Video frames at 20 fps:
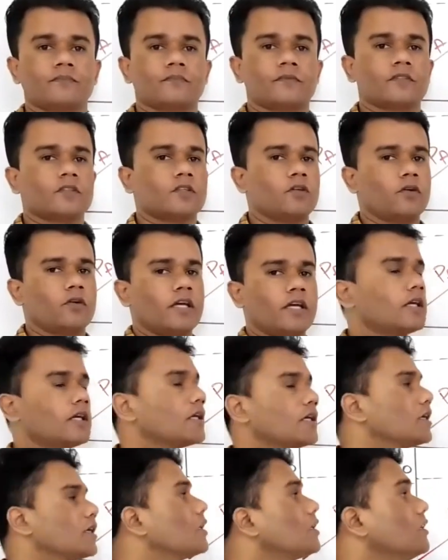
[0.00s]
Okay.
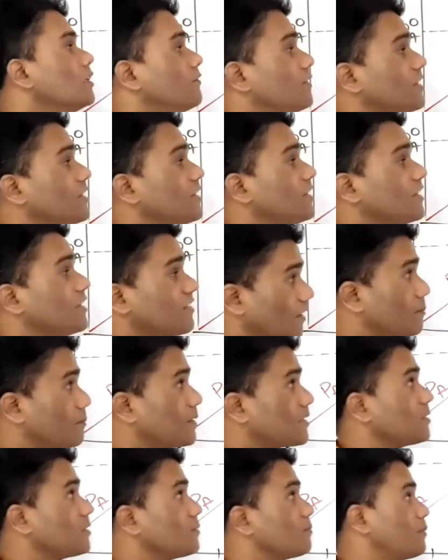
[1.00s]
If it is
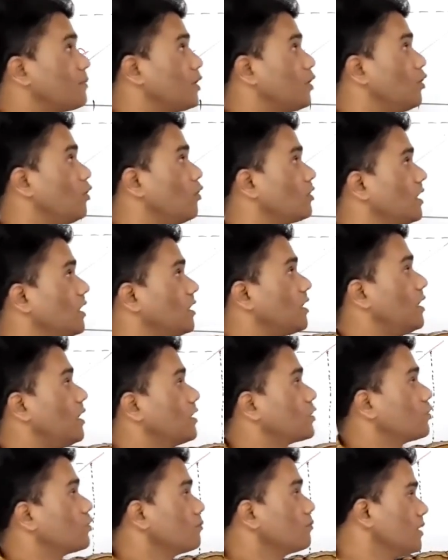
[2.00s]
100% pure, then
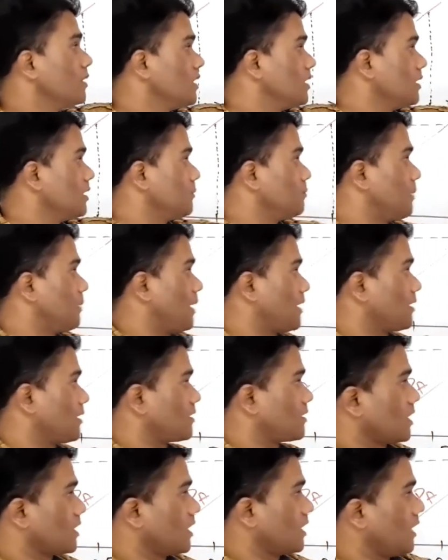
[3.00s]
it should be parallel
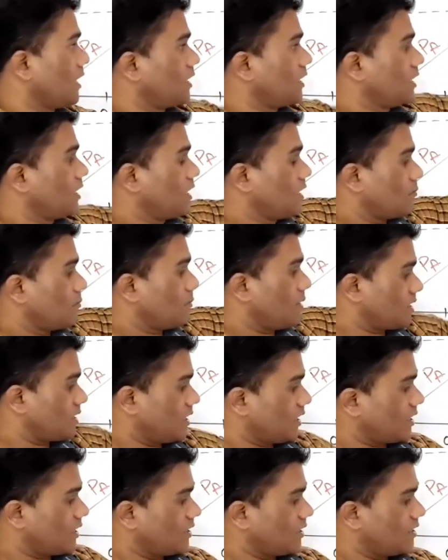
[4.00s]
line. By
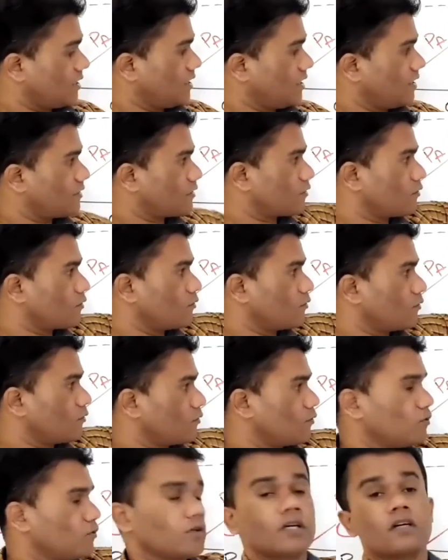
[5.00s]
taking these two,
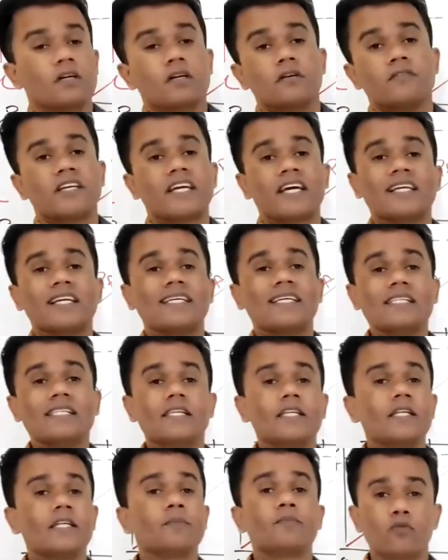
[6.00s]
we can easily
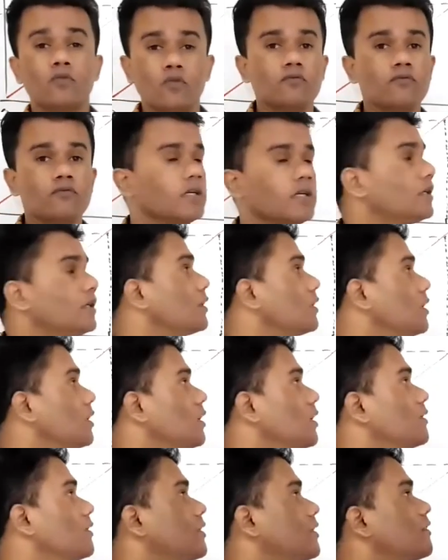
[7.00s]
prove
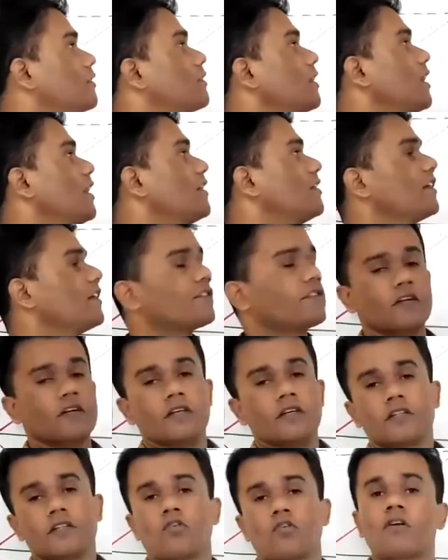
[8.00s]
this line is
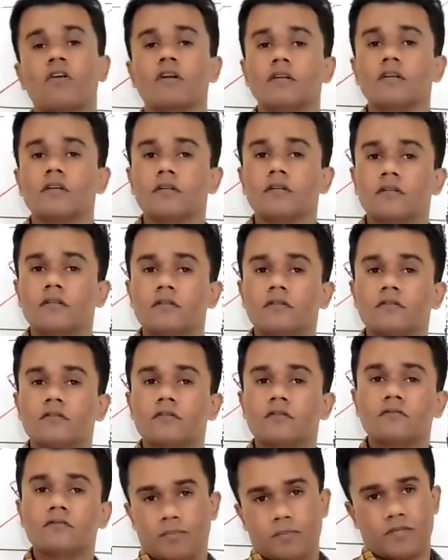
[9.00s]
total
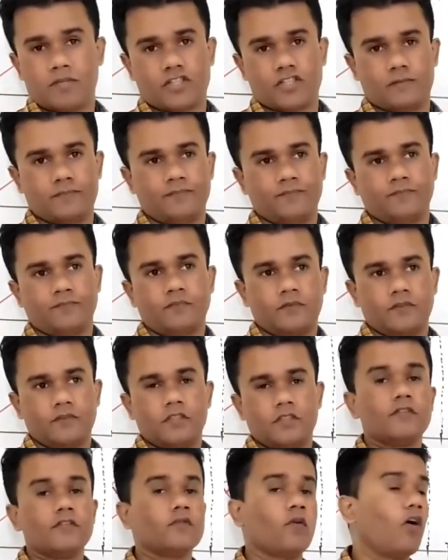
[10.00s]
vapor pressure.
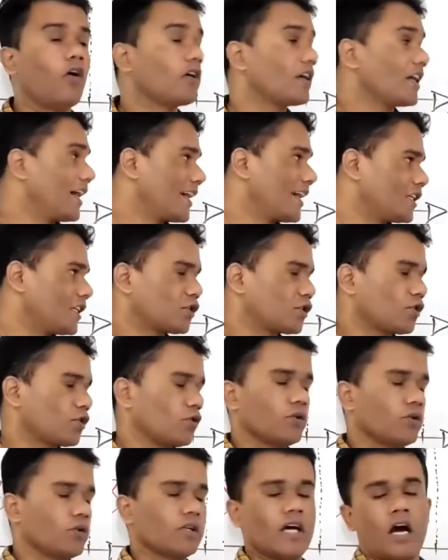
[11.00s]
If you want, I can show
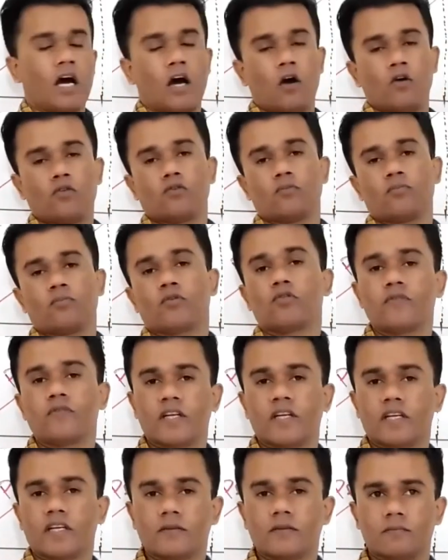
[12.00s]
how to prove
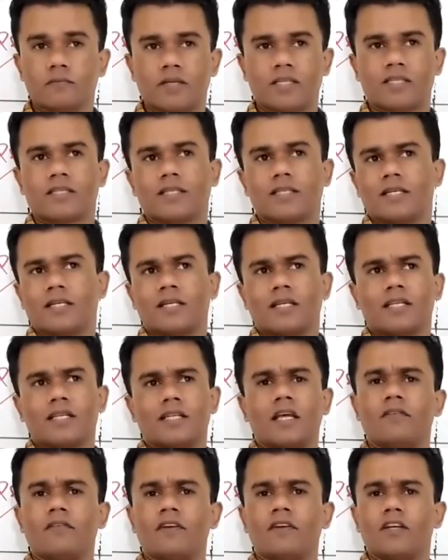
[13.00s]
it, but
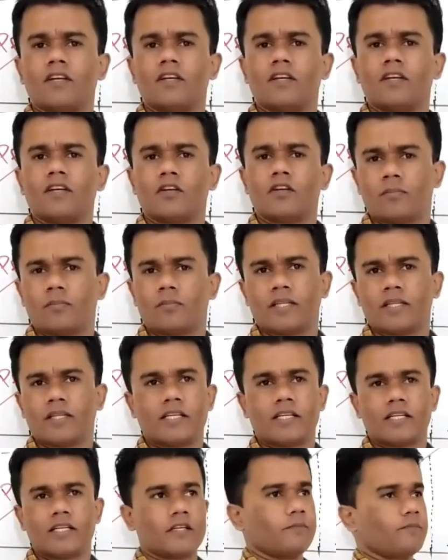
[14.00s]
there will not be that
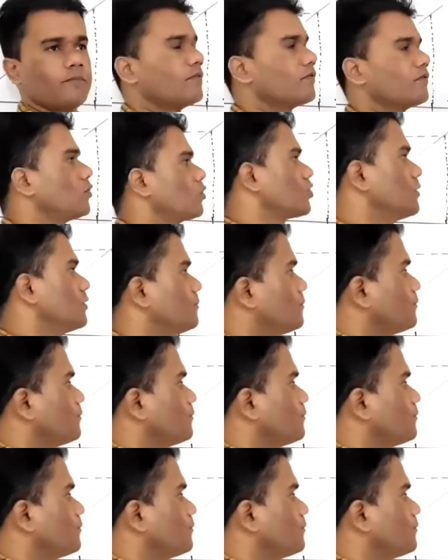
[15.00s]
type of question.